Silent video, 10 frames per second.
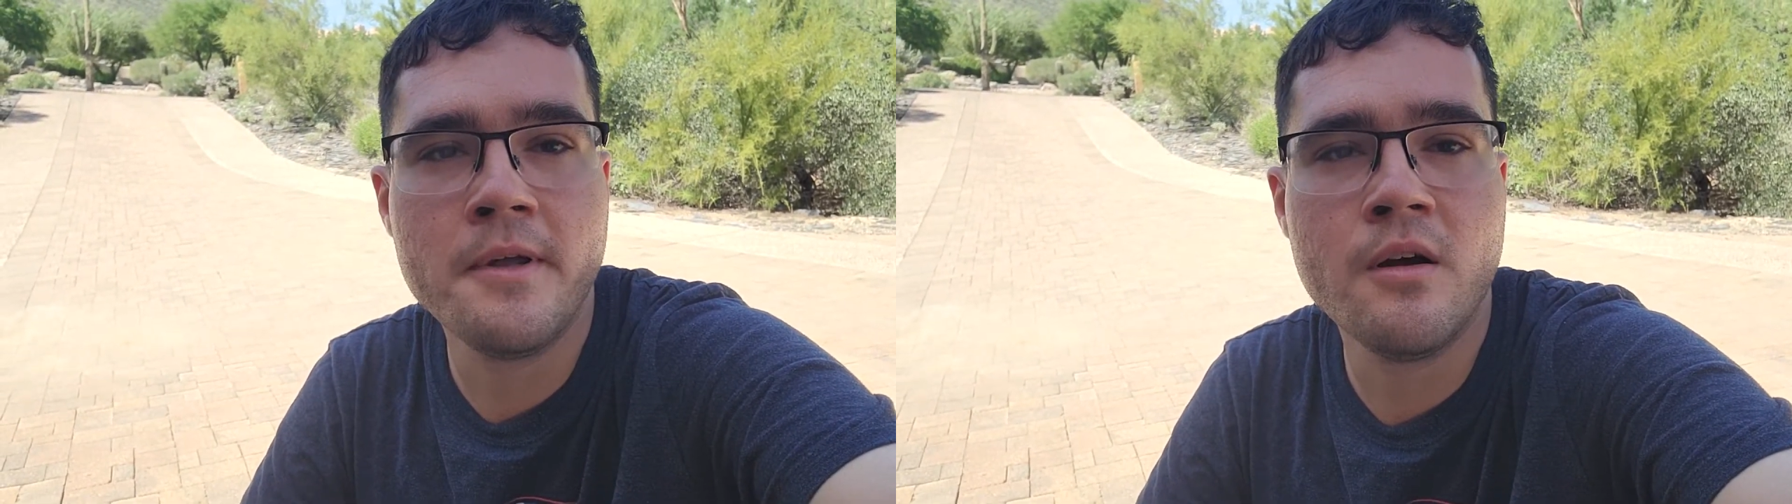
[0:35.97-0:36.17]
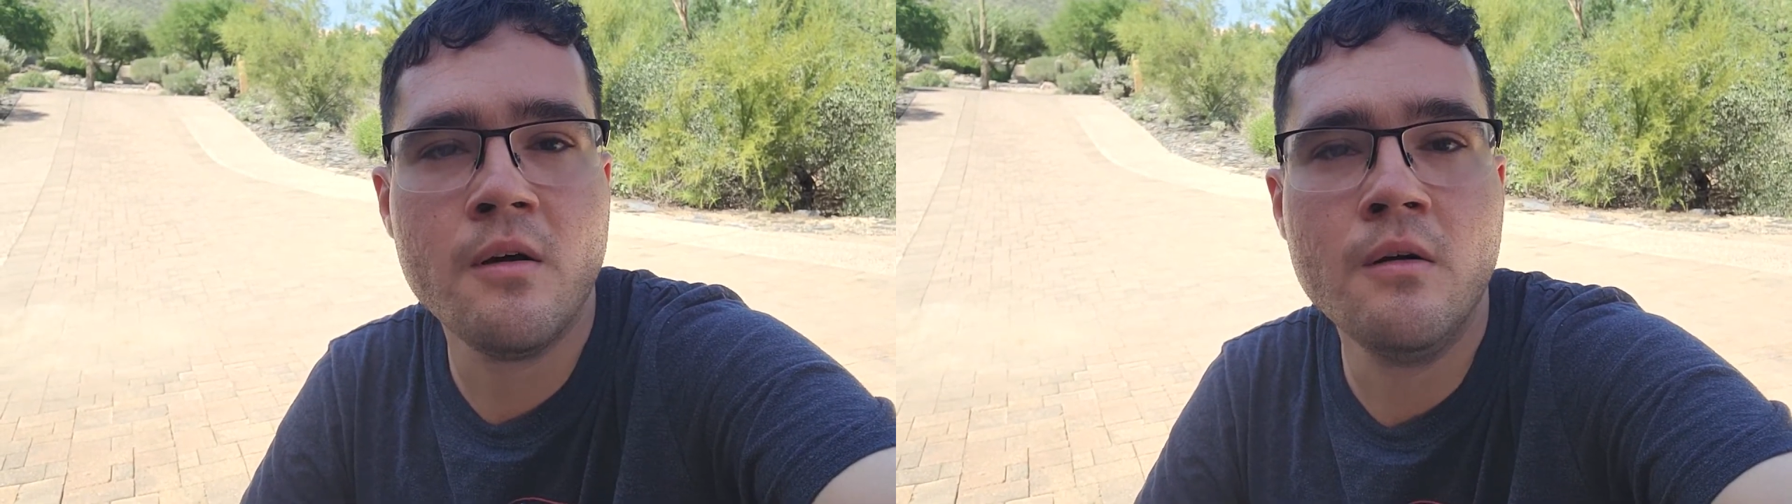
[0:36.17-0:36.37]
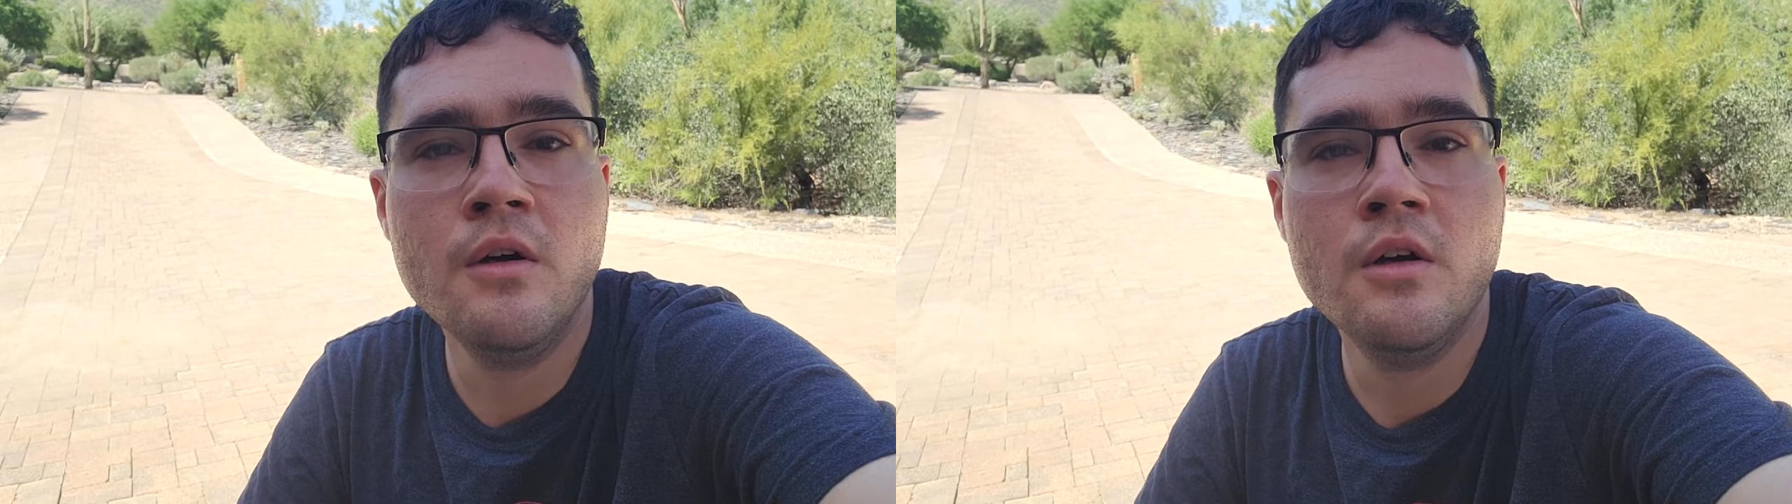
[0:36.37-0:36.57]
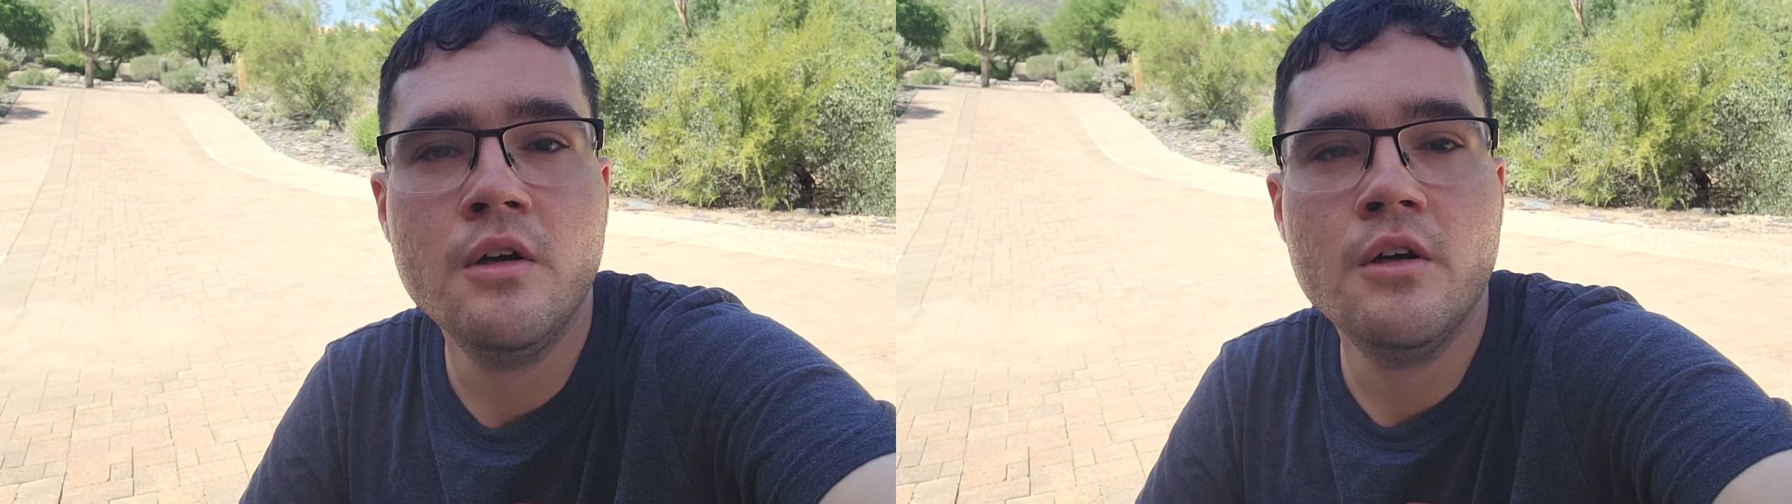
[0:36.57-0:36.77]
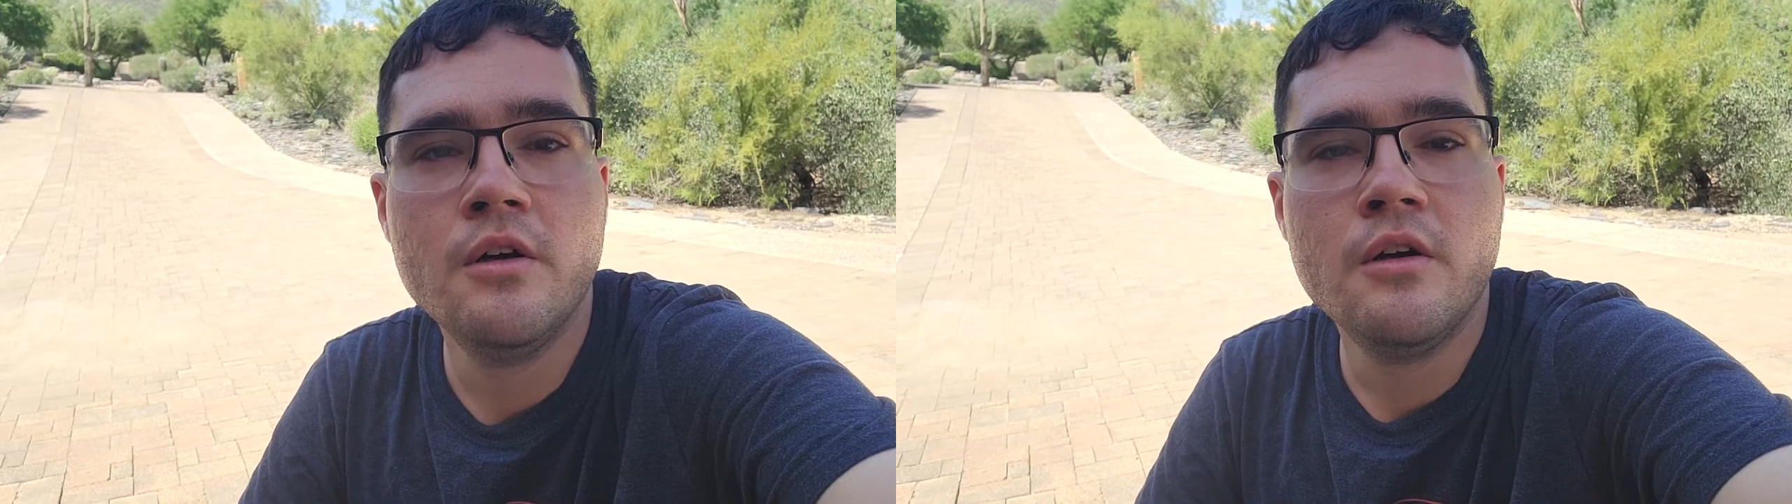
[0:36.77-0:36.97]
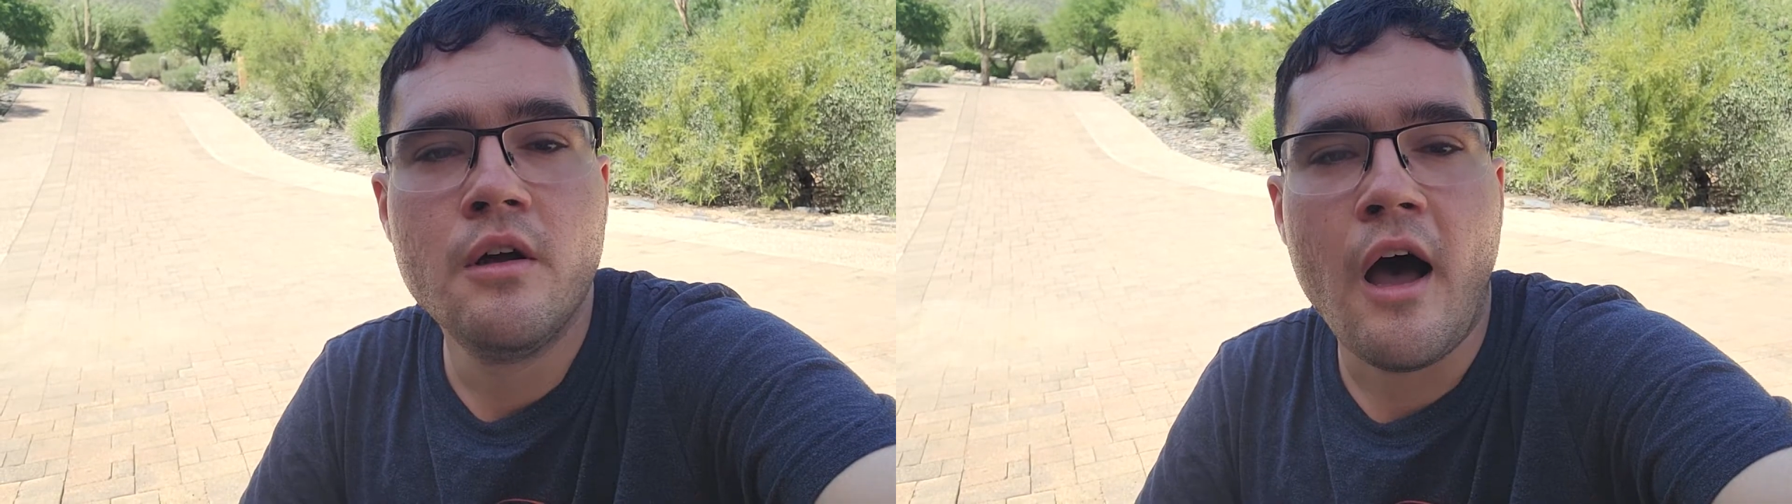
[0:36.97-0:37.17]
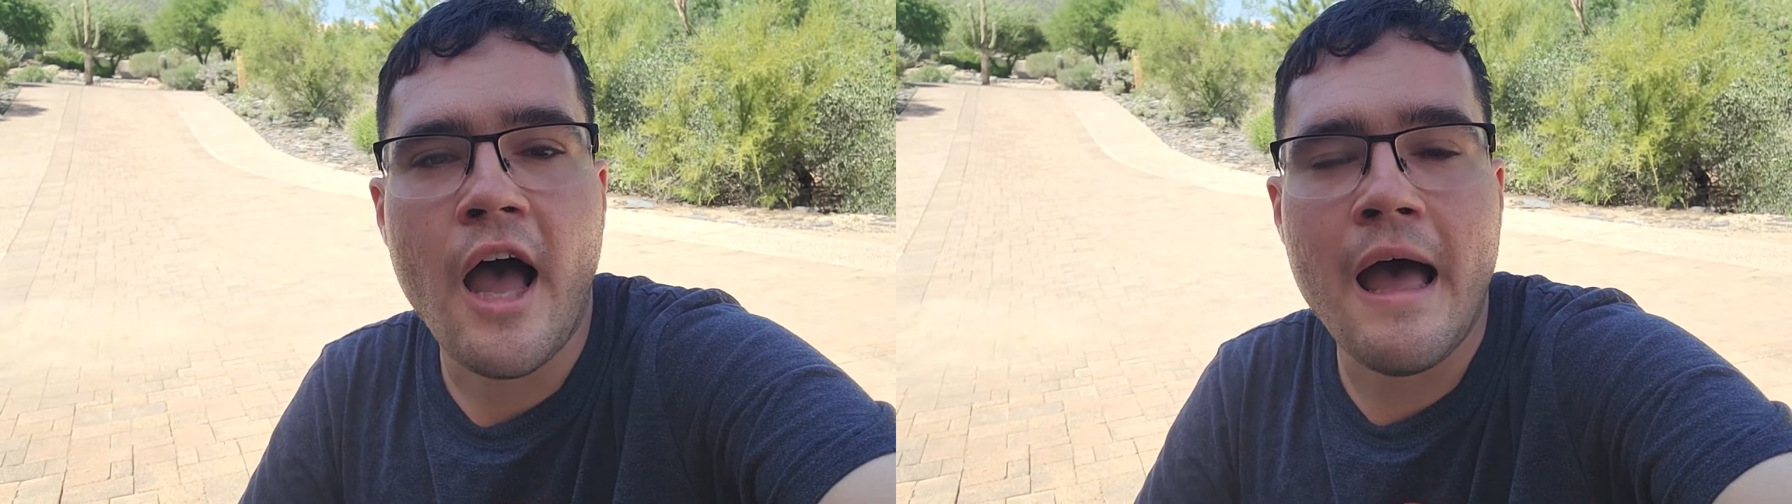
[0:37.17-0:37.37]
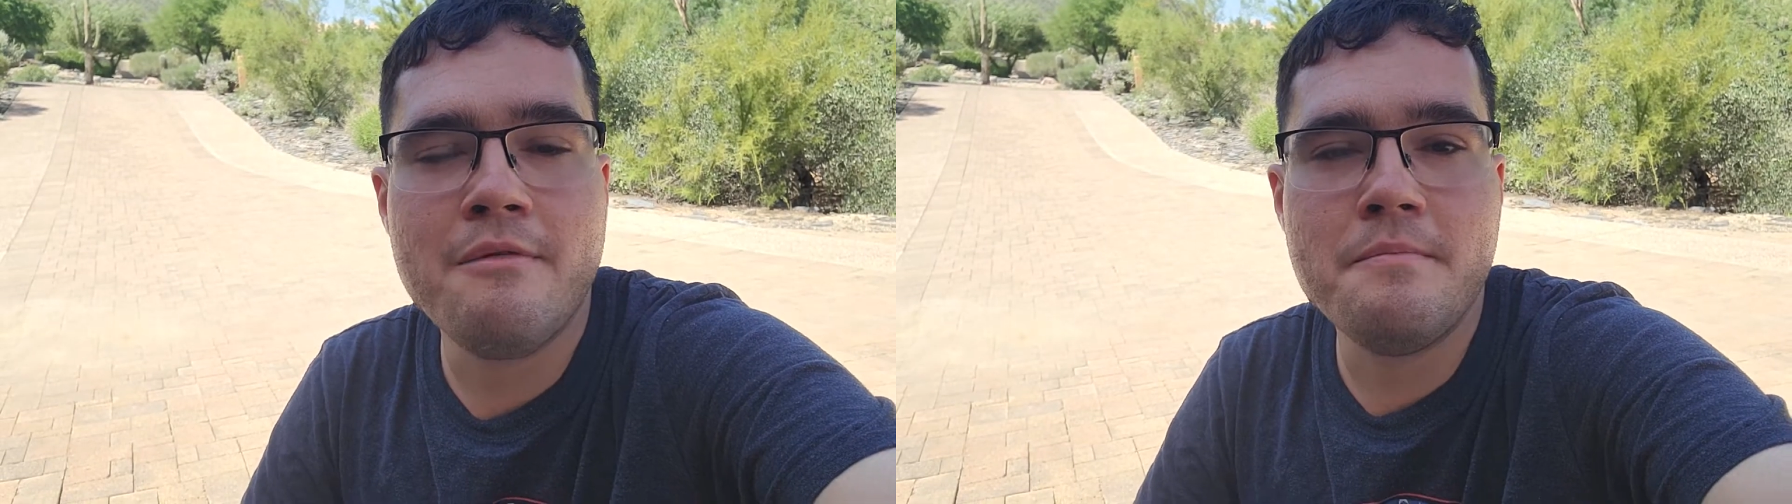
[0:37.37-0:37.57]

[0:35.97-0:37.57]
I have